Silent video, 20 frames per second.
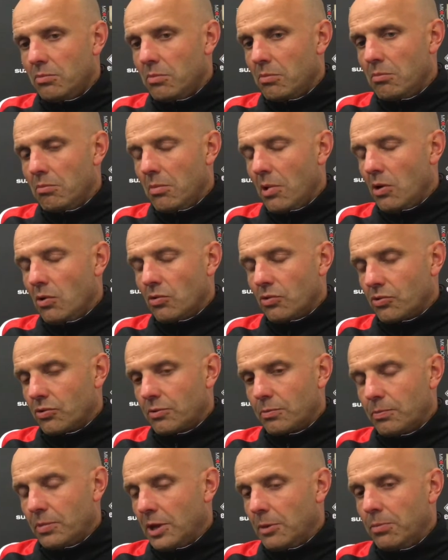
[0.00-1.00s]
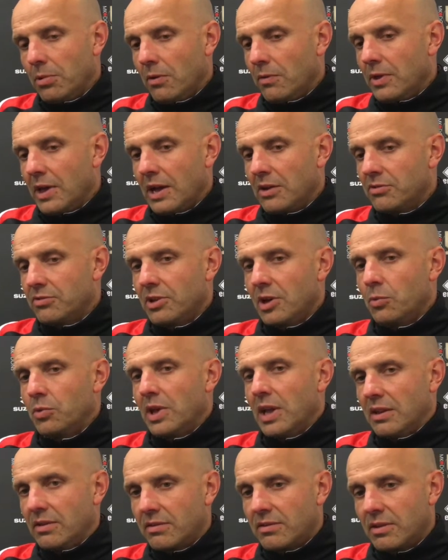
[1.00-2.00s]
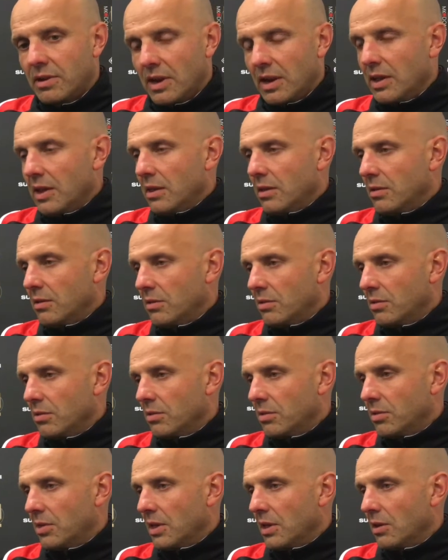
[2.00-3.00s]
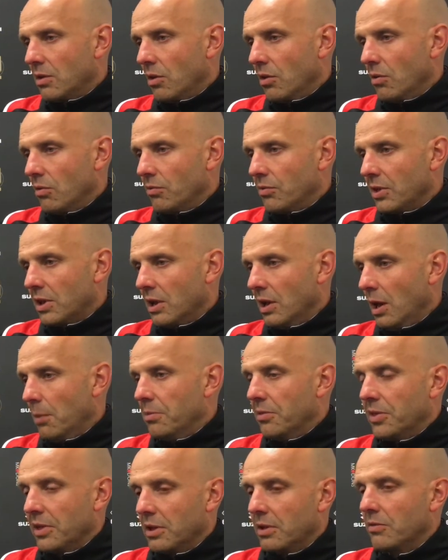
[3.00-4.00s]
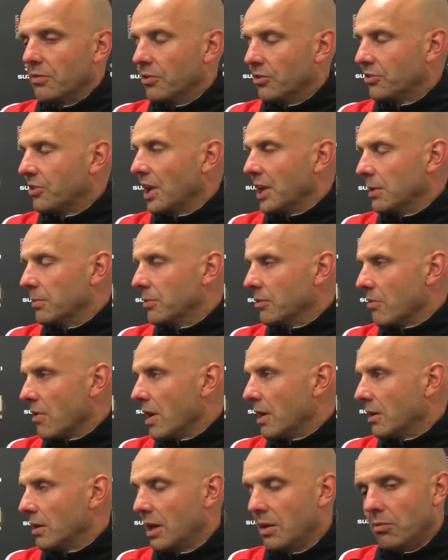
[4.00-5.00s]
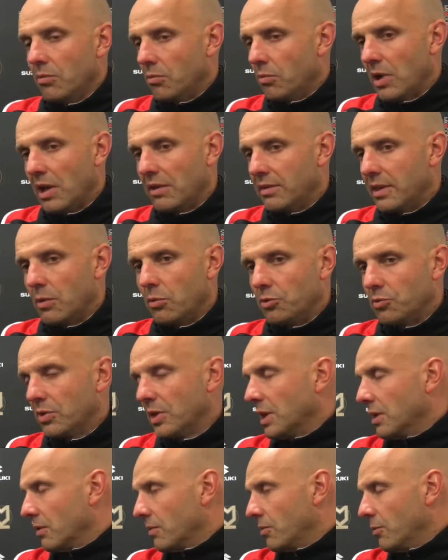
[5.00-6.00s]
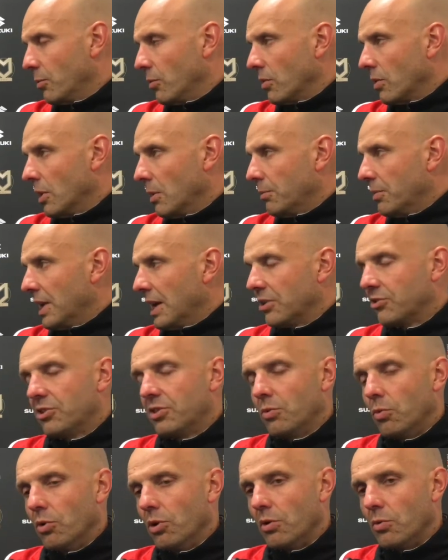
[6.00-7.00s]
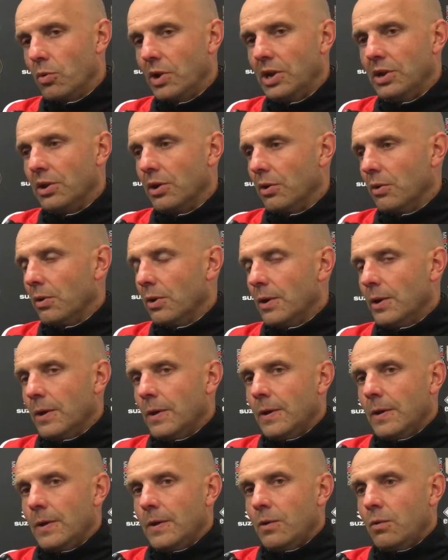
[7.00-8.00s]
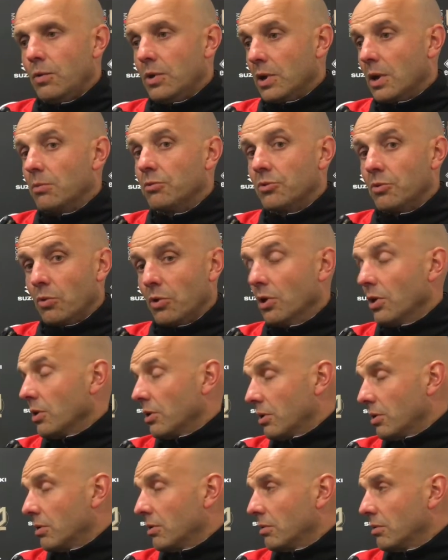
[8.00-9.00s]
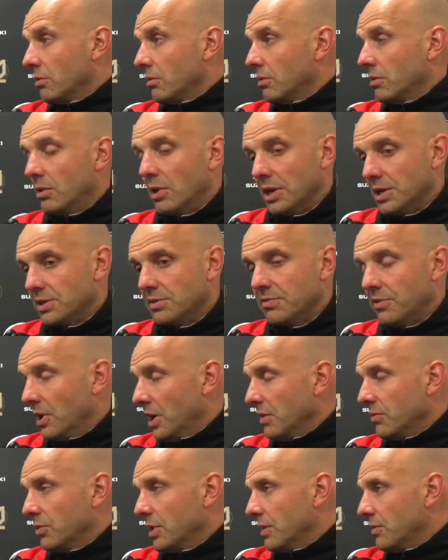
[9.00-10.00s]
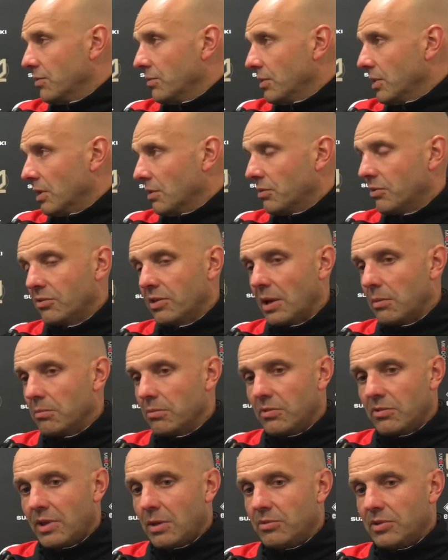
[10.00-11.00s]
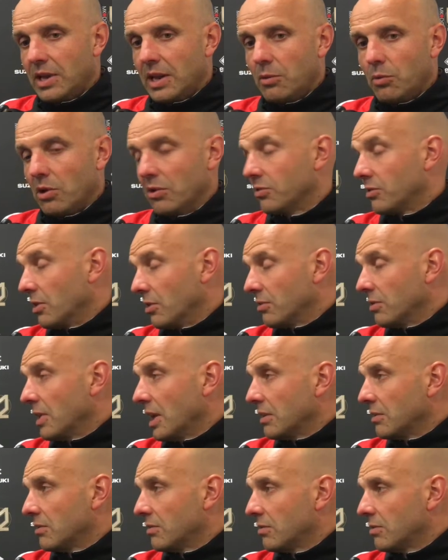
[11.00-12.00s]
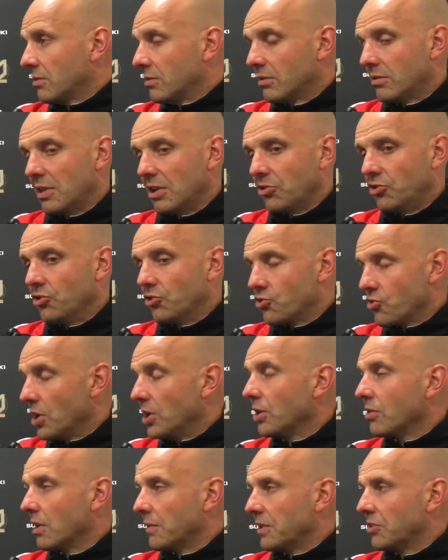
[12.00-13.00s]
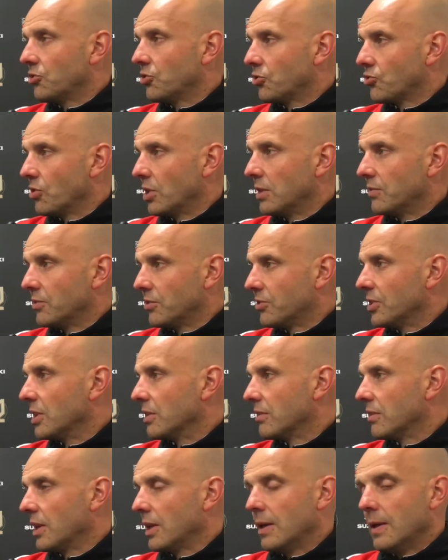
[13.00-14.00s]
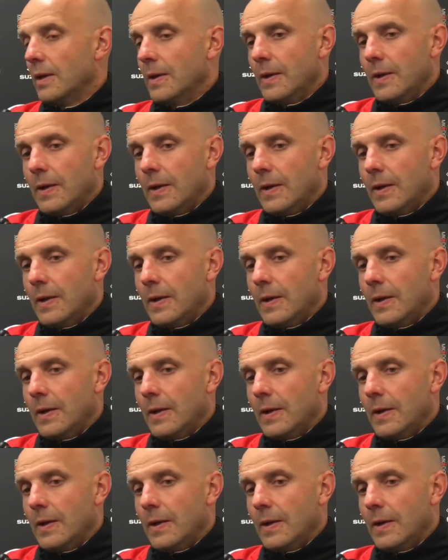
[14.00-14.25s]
most people on the outside would instantly think of the club and think of the stadium, the ground, as they would with any football club. But actually, the work we do, we come to work nine to five, whatever, you know, the same same as anyone else does, and that's that's your training ground, that's your training facility,